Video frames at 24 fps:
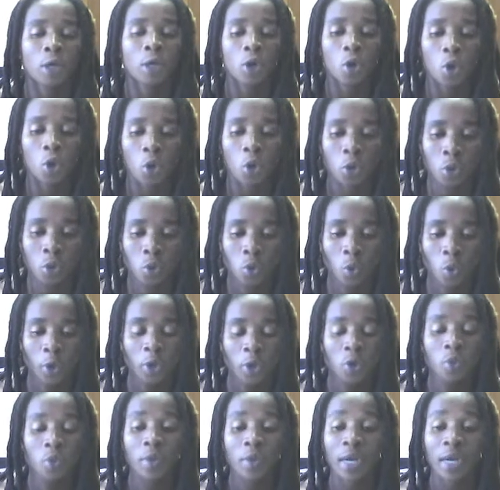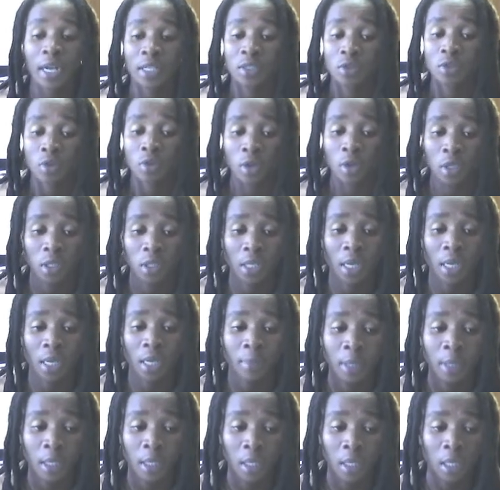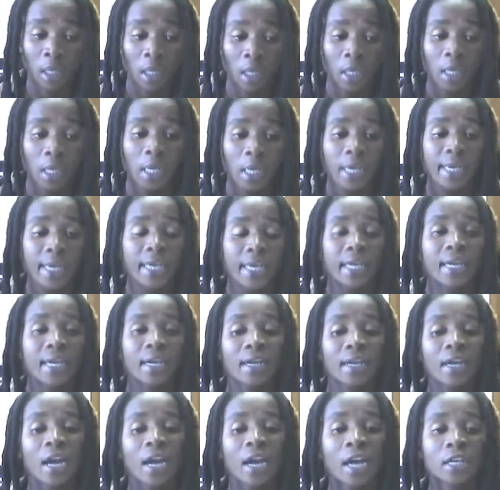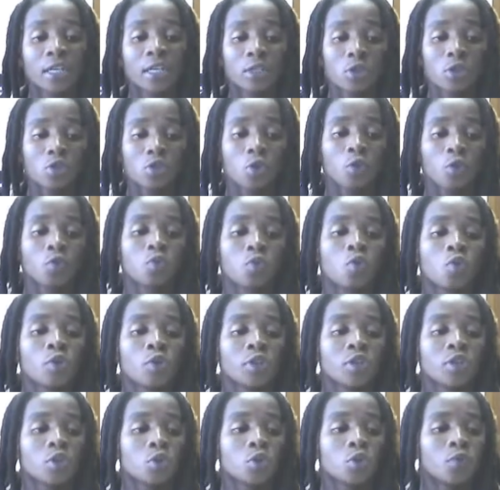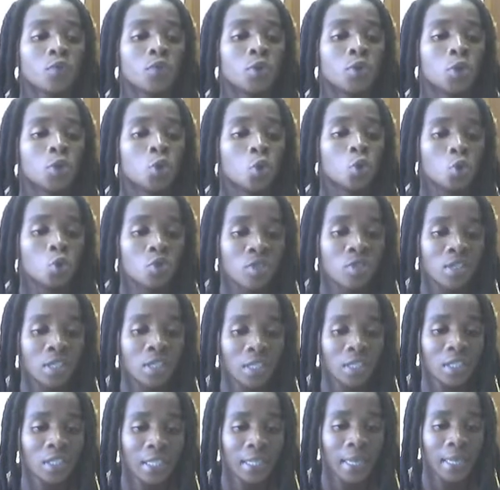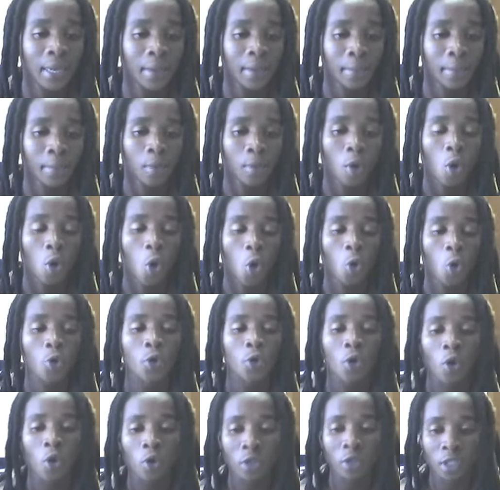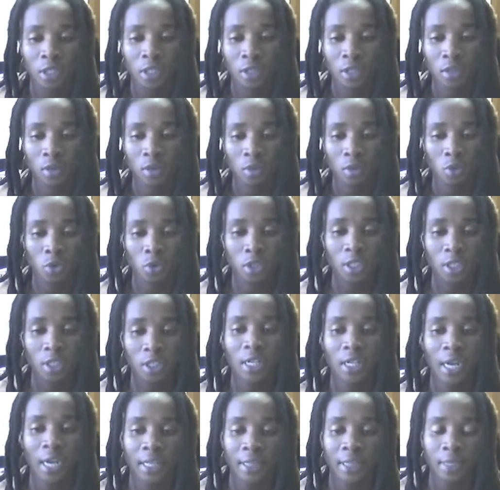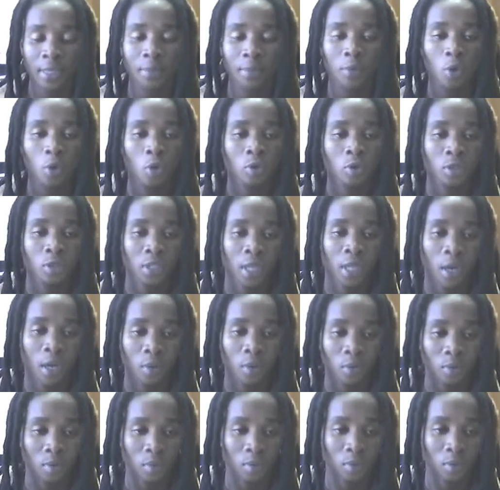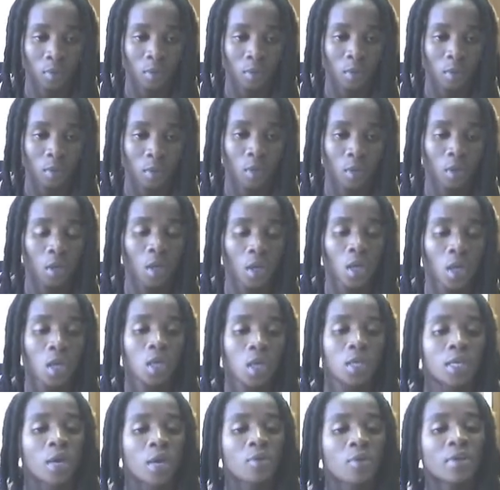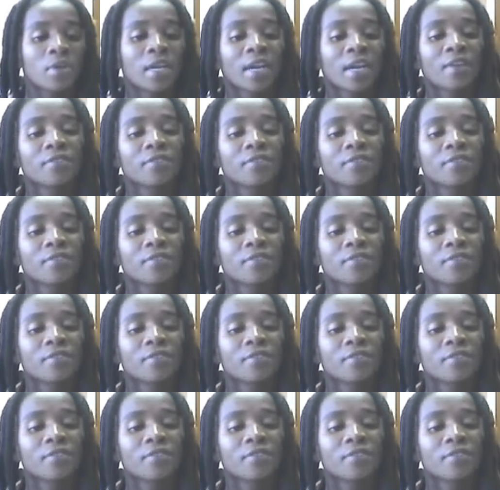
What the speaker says: across when you were writing your assignment. Irregardless of whether you've used them or not, you still write them all down. Now, in